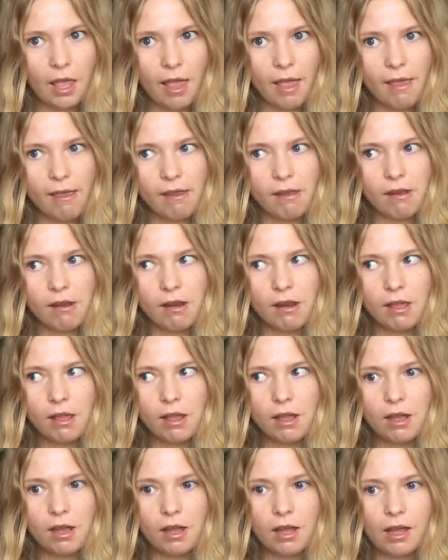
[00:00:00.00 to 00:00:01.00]
And
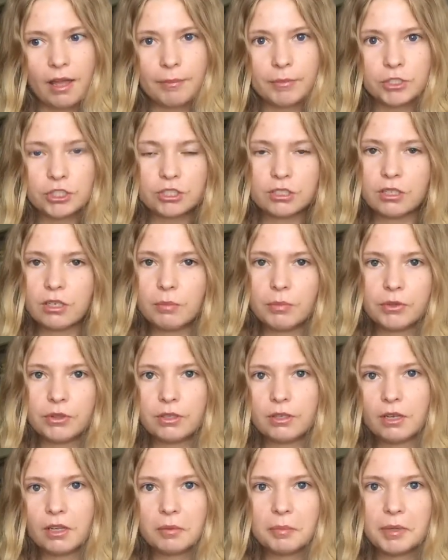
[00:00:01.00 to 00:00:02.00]
I'm just gonna put
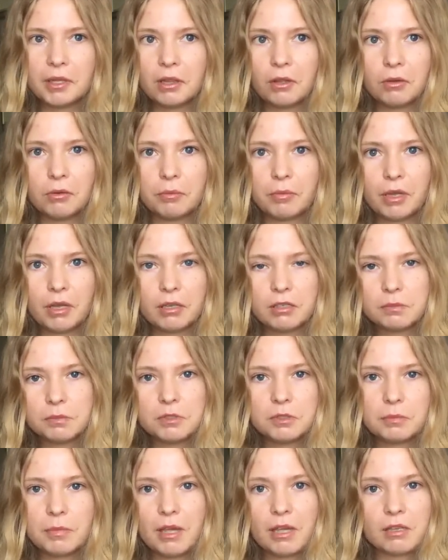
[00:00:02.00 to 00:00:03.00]
the neck pillow in my
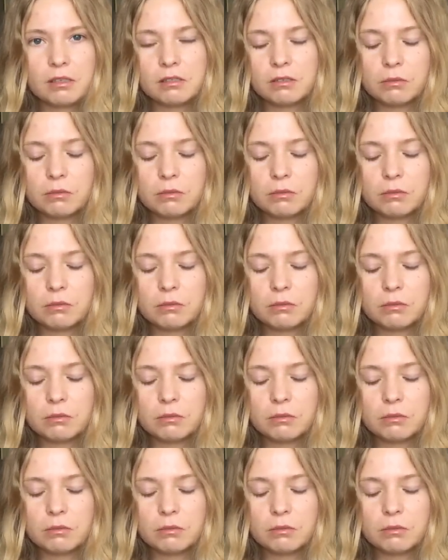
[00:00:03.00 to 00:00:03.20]
husband's bag.